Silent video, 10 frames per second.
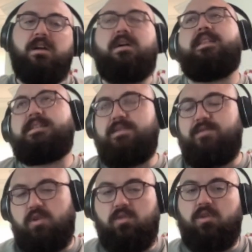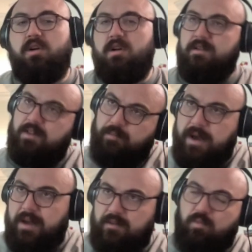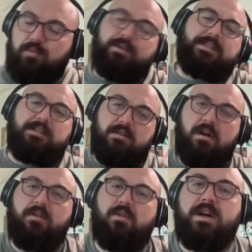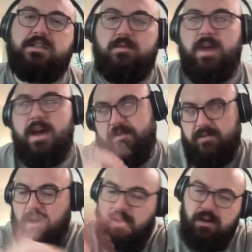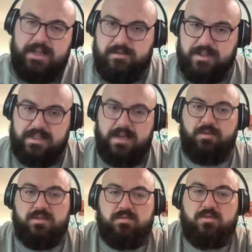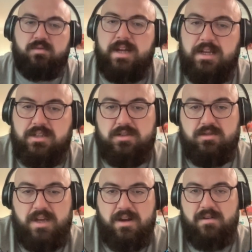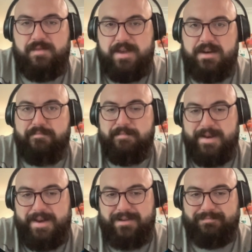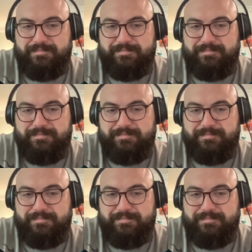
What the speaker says: right? That's a vertical curve. The PED will be 0. Okay, so we have all kinds of examples, which we'll get into here in a minute,